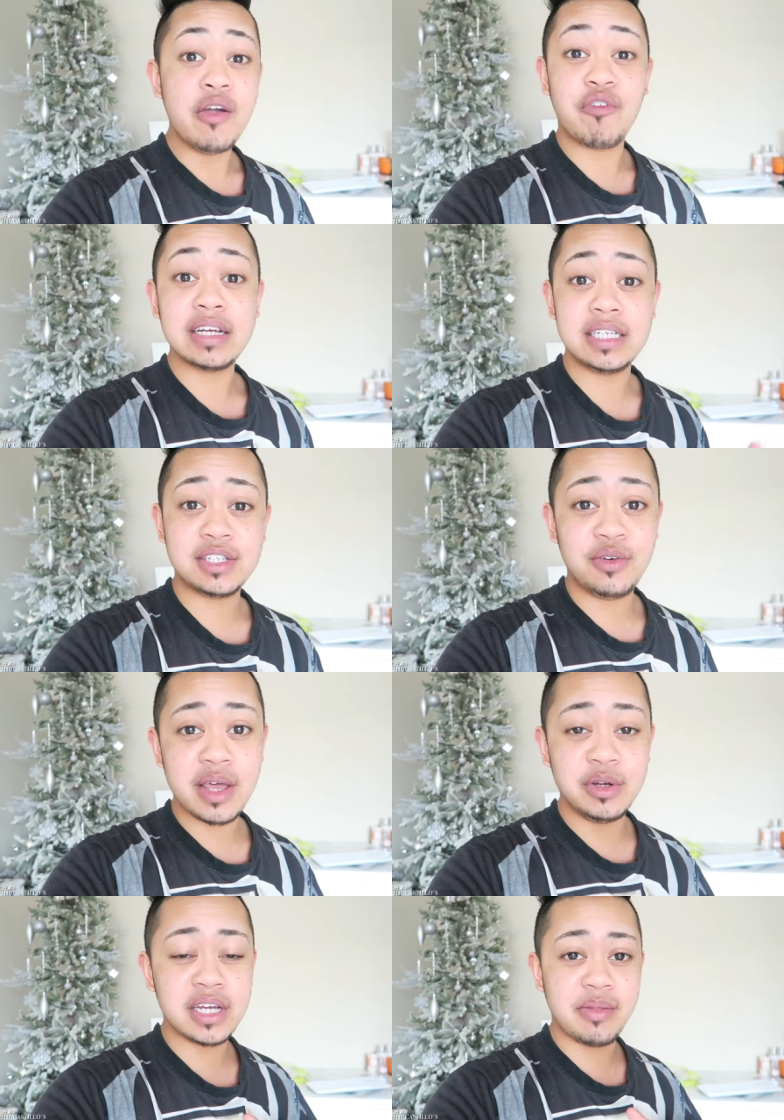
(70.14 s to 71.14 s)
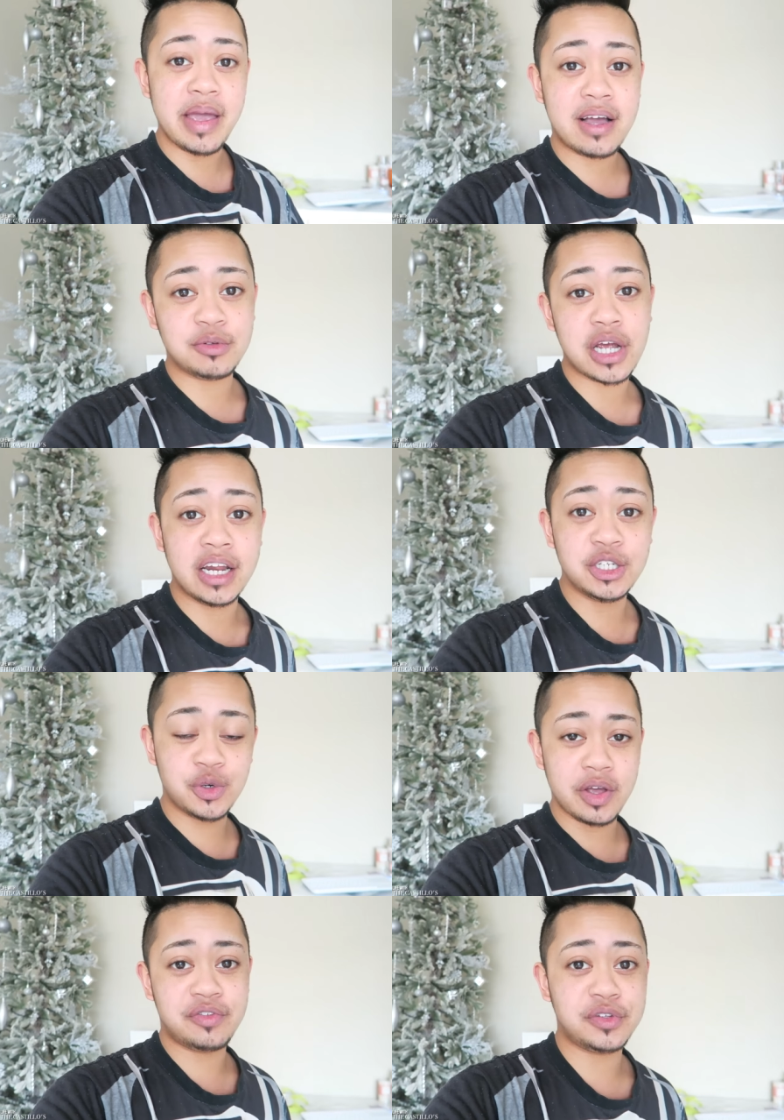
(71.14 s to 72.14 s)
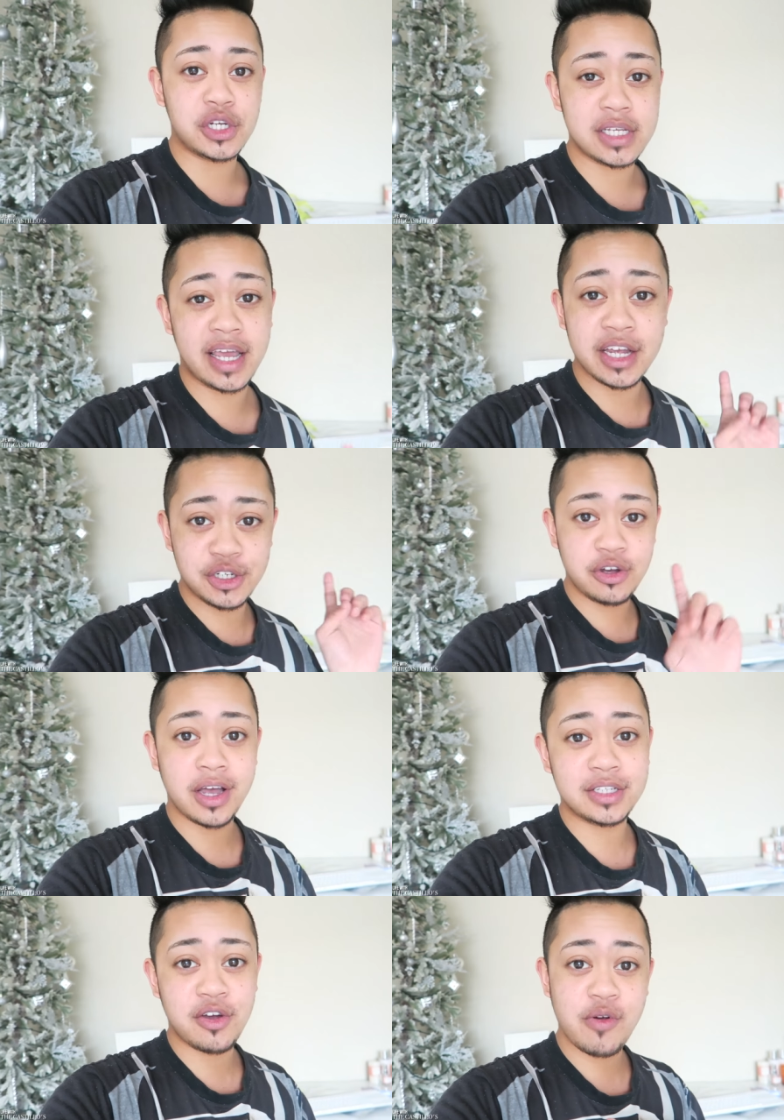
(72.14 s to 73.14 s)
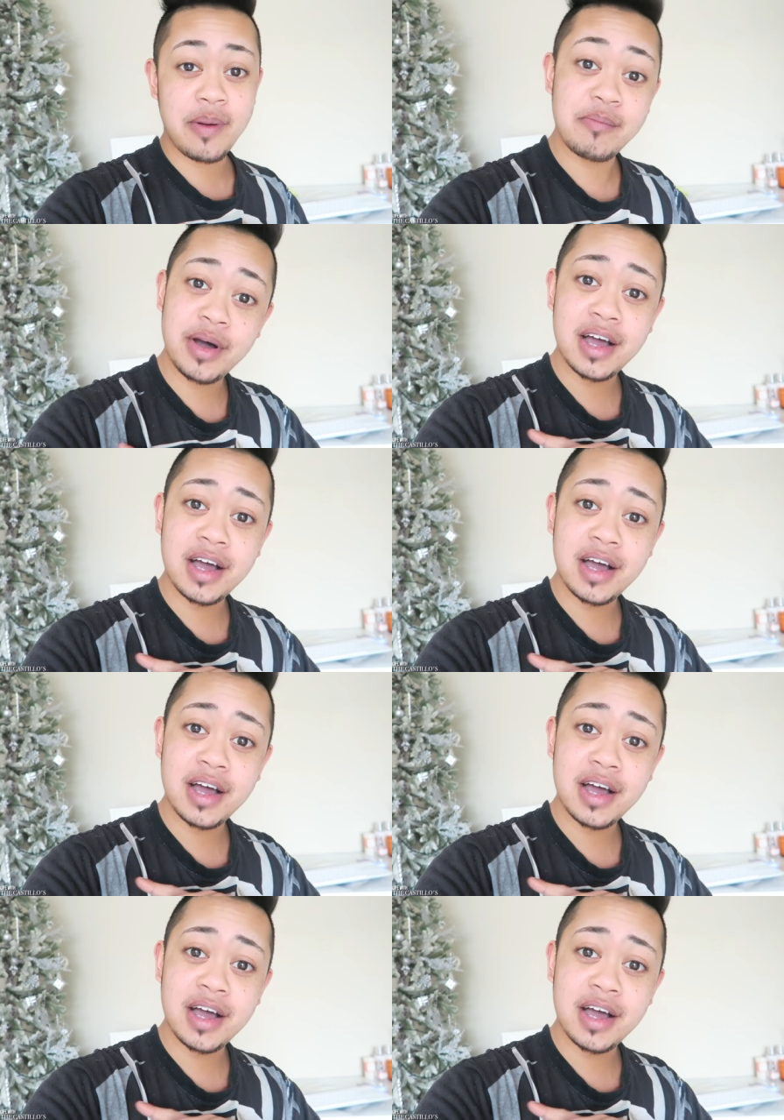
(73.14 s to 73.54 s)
Ressa's the one that we've done the makeup challenge with, just in case you guys don't remember.